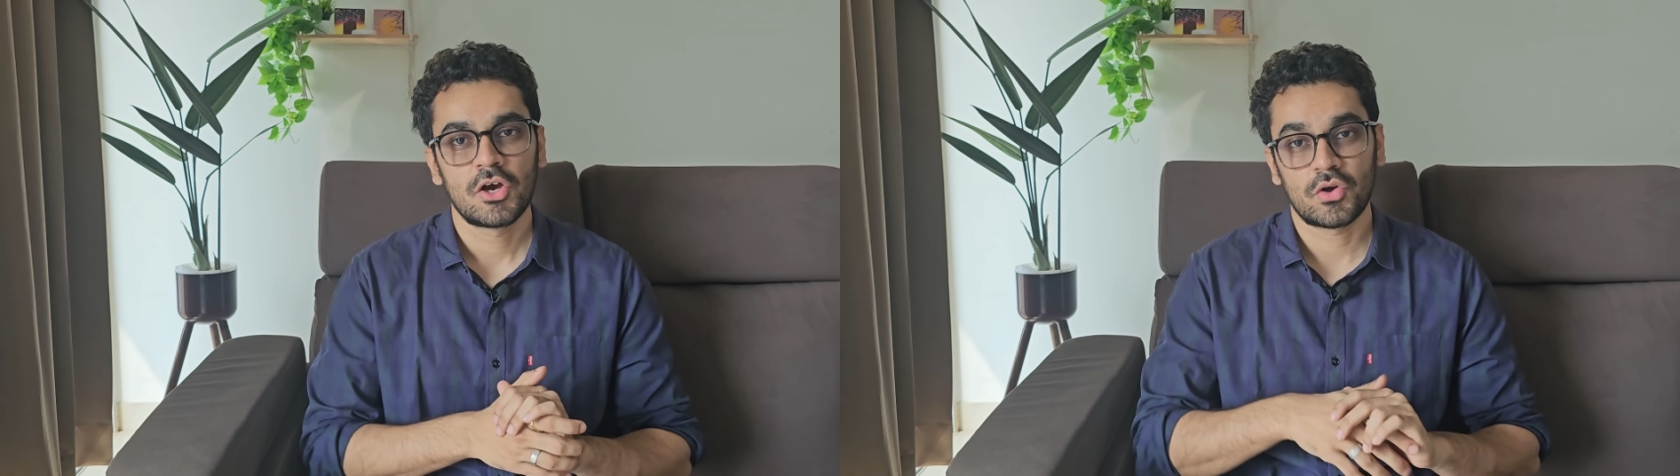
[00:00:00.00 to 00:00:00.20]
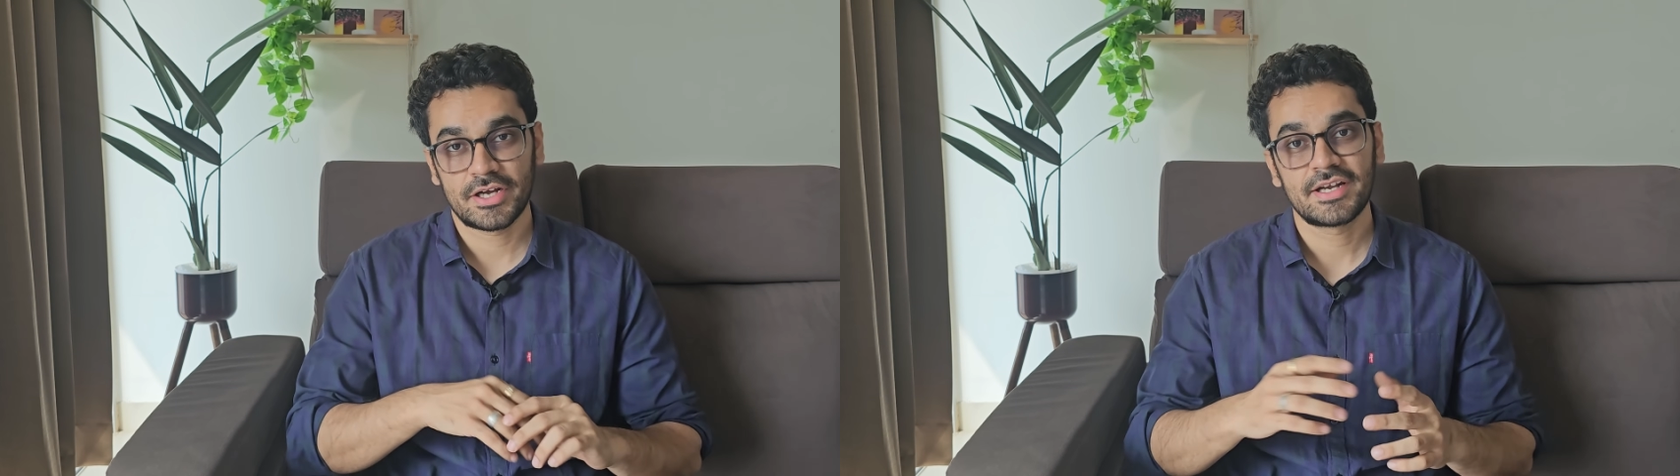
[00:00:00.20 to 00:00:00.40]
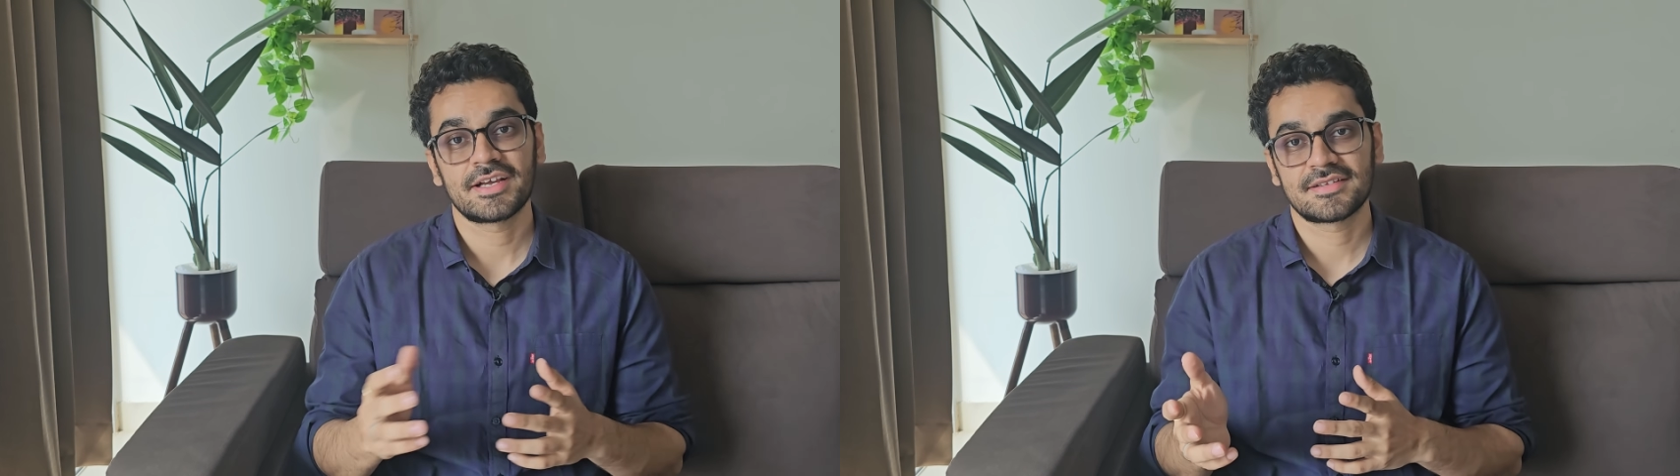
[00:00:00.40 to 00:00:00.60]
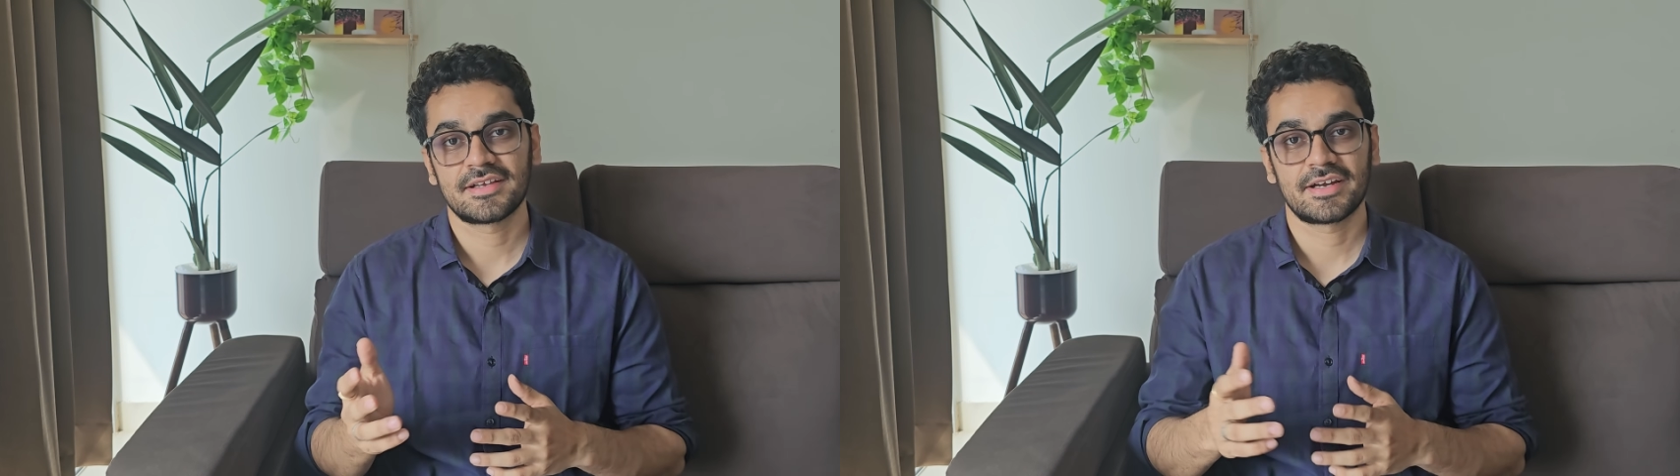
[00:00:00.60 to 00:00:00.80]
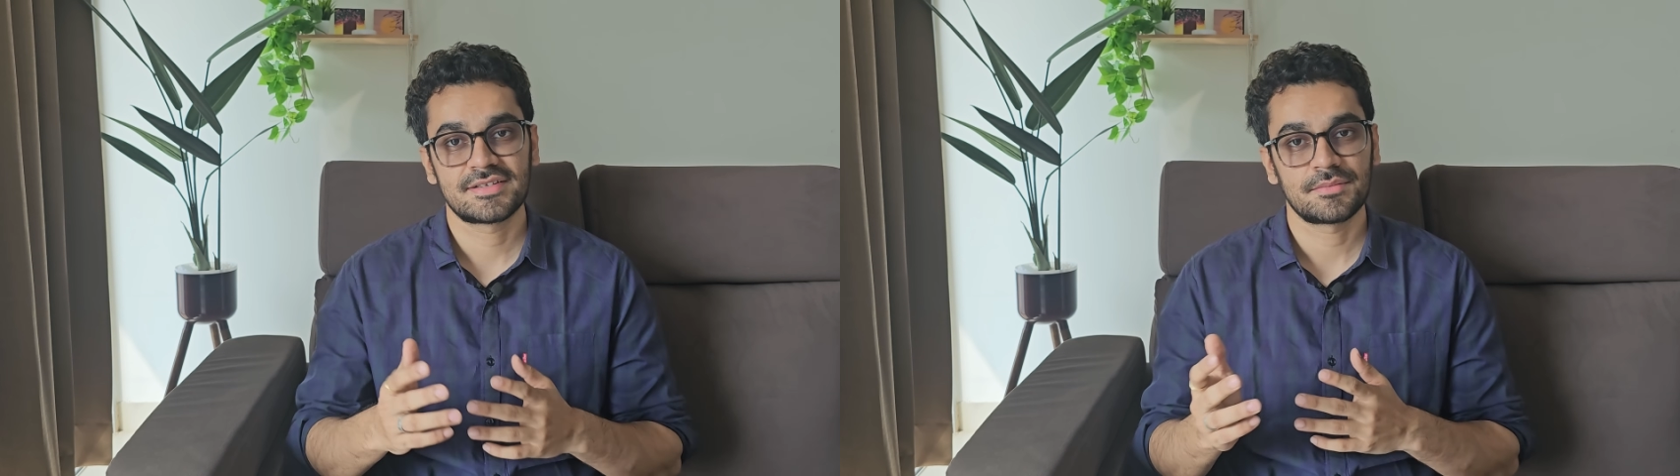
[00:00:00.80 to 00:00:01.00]
or
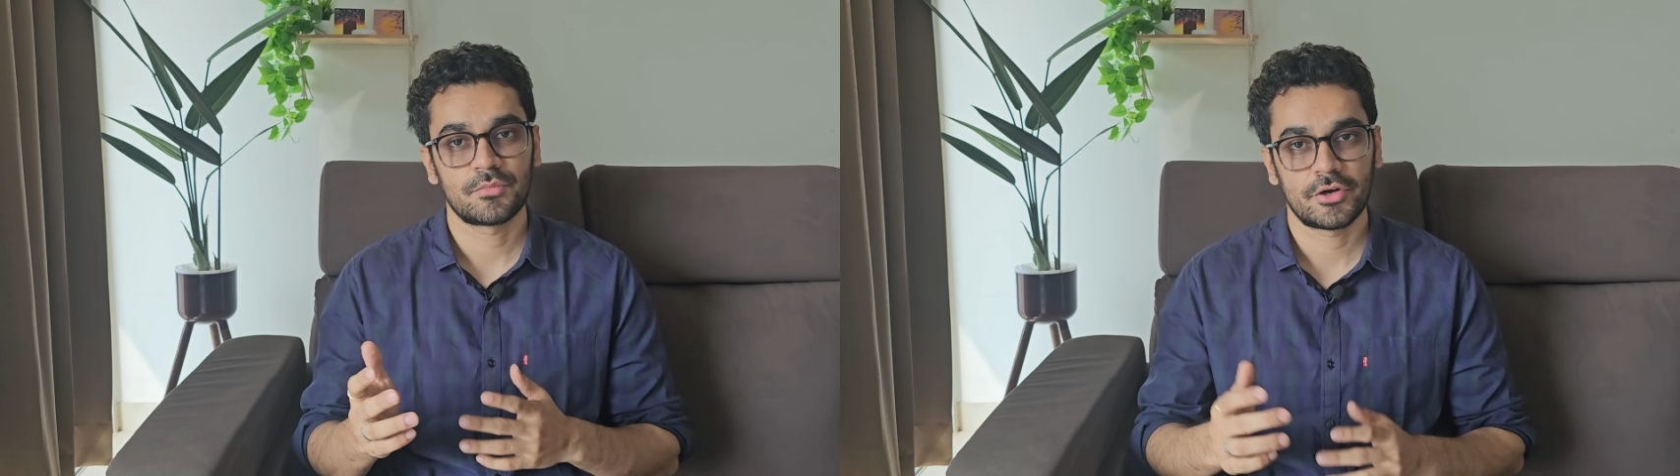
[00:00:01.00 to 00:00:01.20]
indexing at some